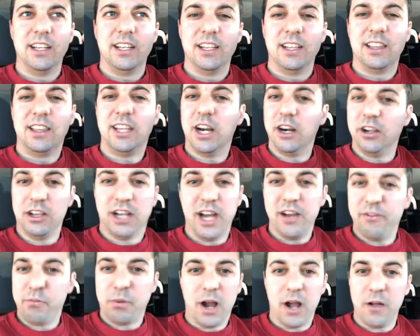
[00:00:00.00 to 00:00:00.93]
their
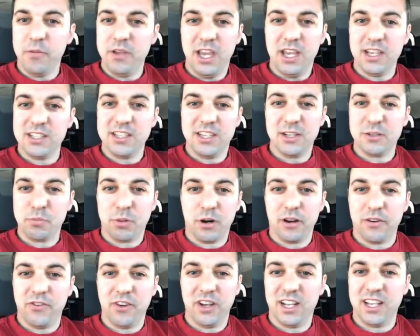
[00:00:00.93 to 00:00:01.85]
life probably isn't as
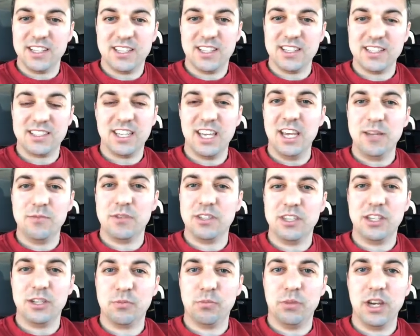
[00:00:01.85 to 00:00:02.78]
perfect as it seems
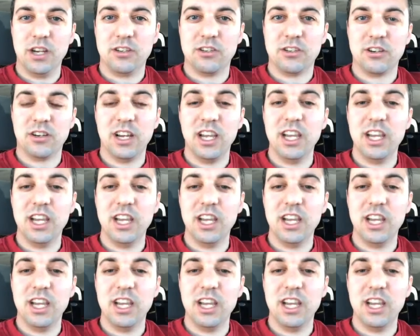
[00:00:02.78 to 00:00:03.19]
in this picture.